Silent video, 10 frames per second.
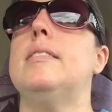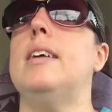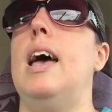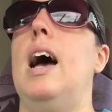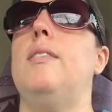
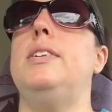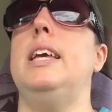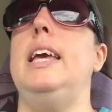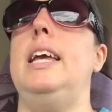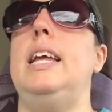not have
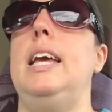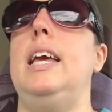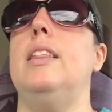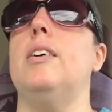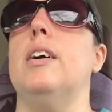
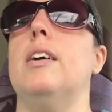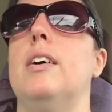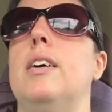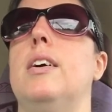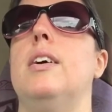tahini either.
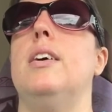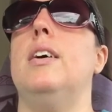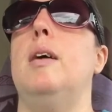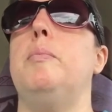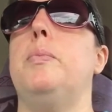
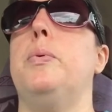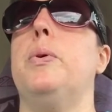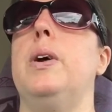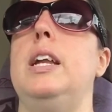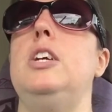I'm
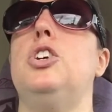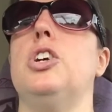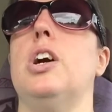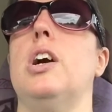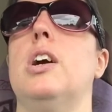pretty
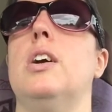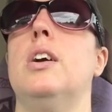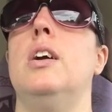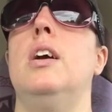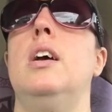sure.
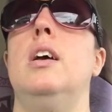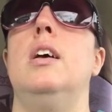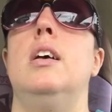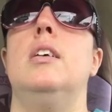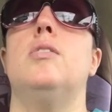
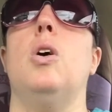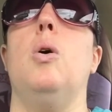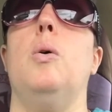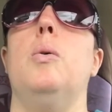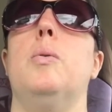
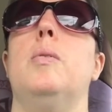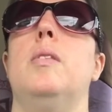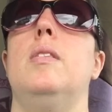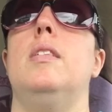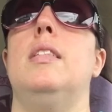So
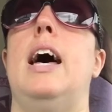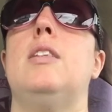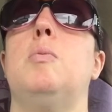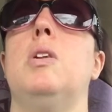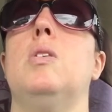
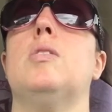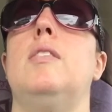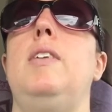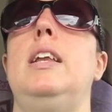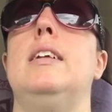that's one of those
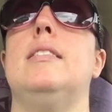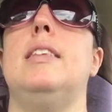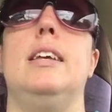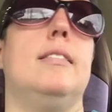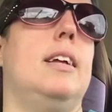convenience
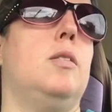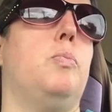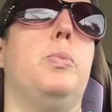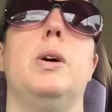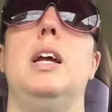things that's
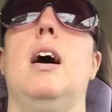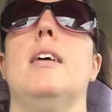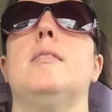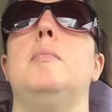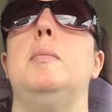pretty
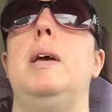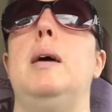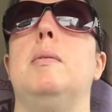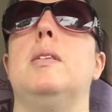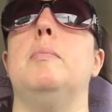awesome to be
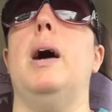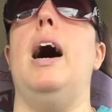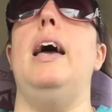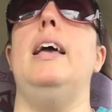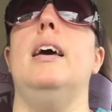able to
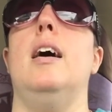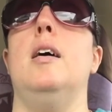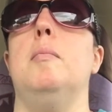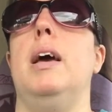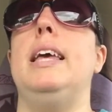buy.
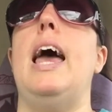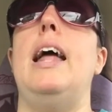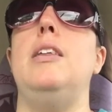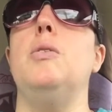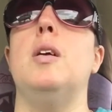
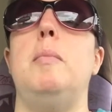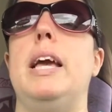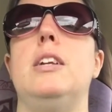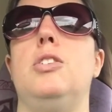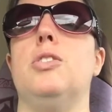Again, you can
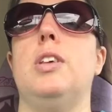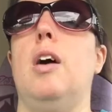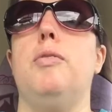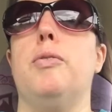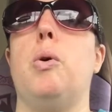make it
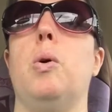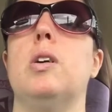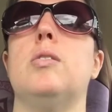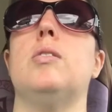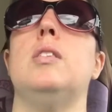yourself, of
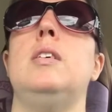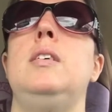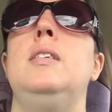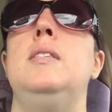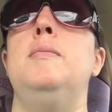course.
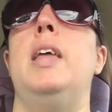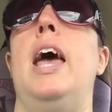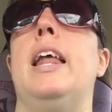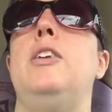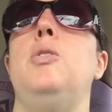
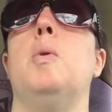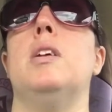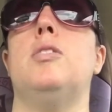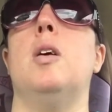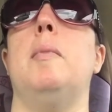And I do want to
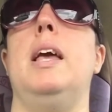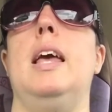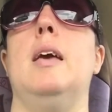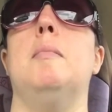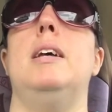start
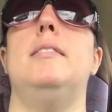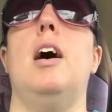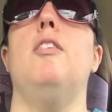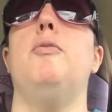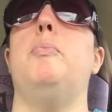making it
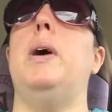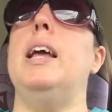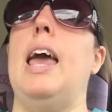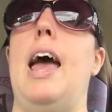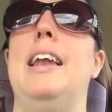myself, but
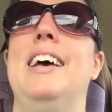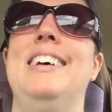again,